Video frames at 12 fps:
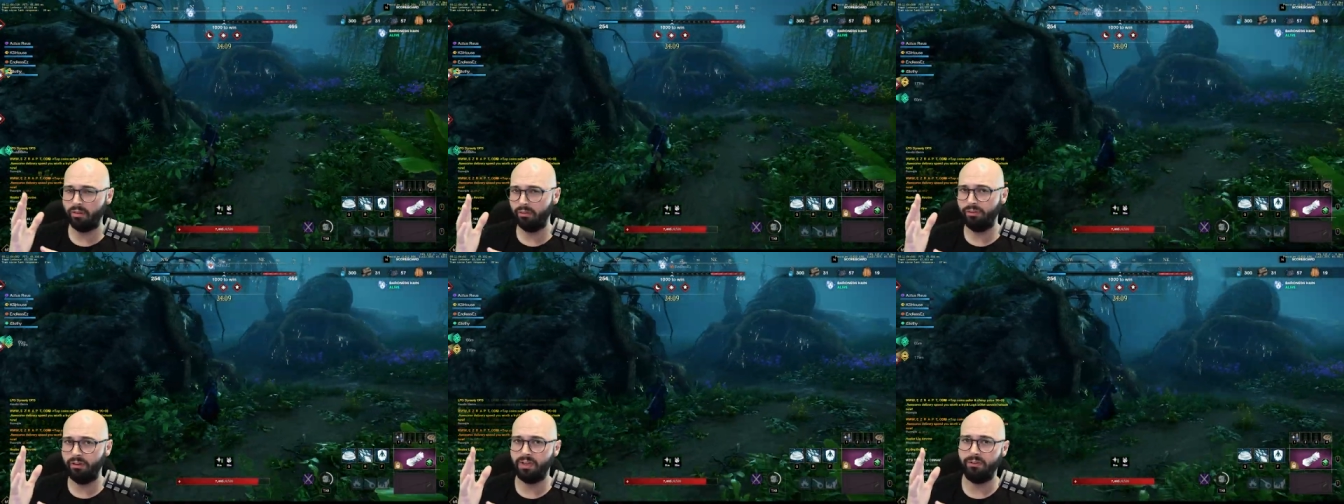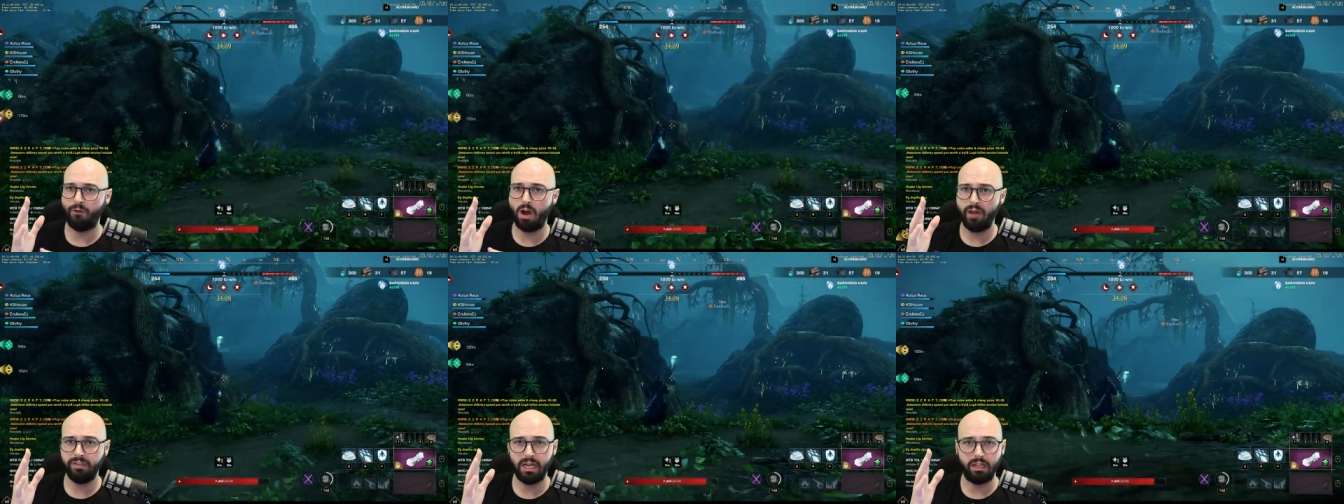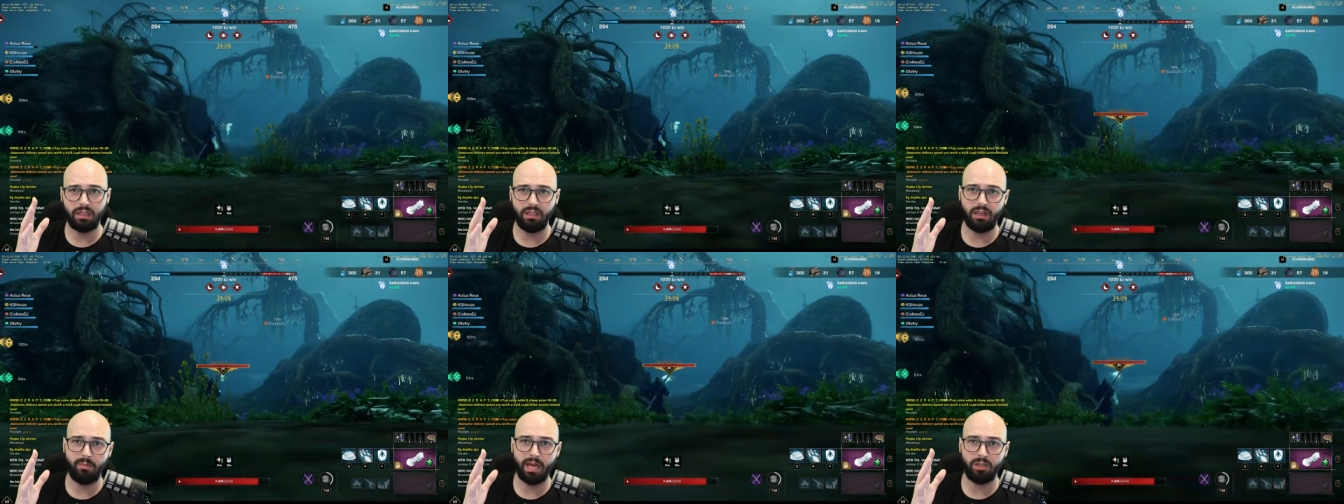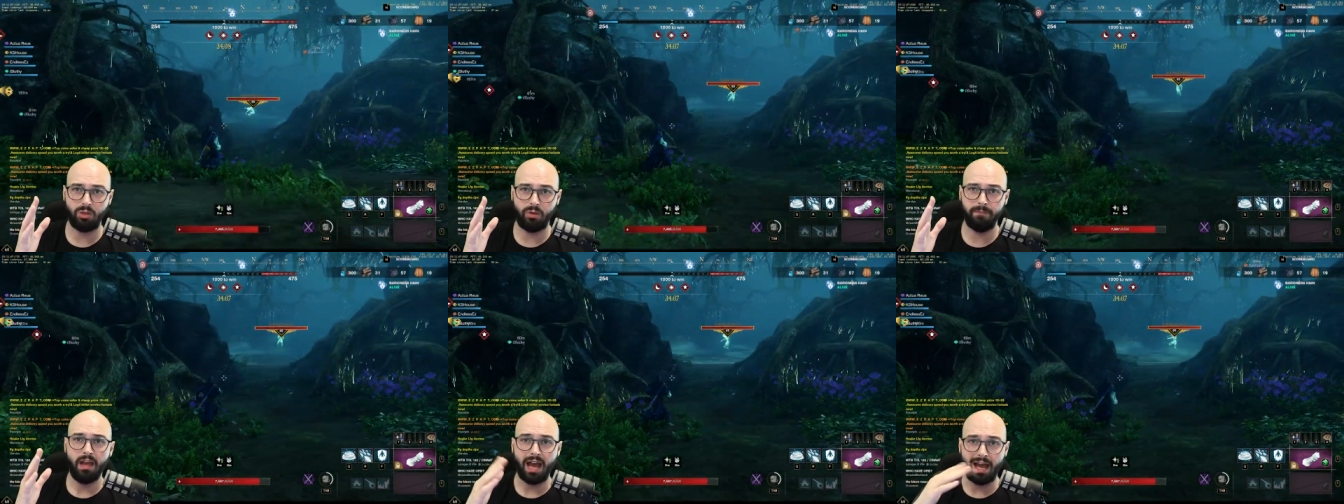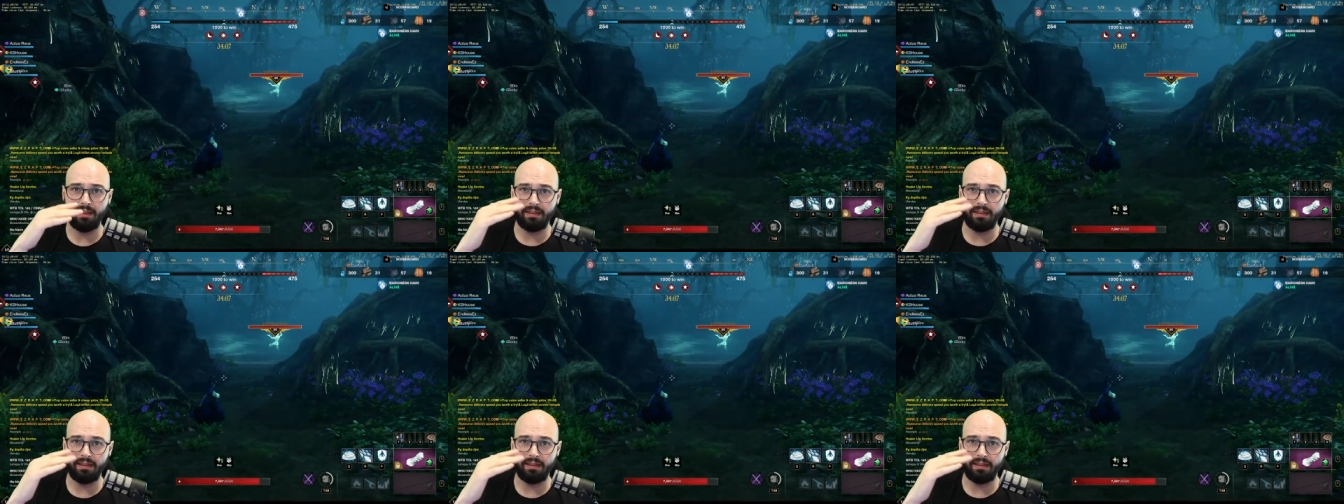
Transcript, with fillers: level fifty-five, start thinking about doing uh,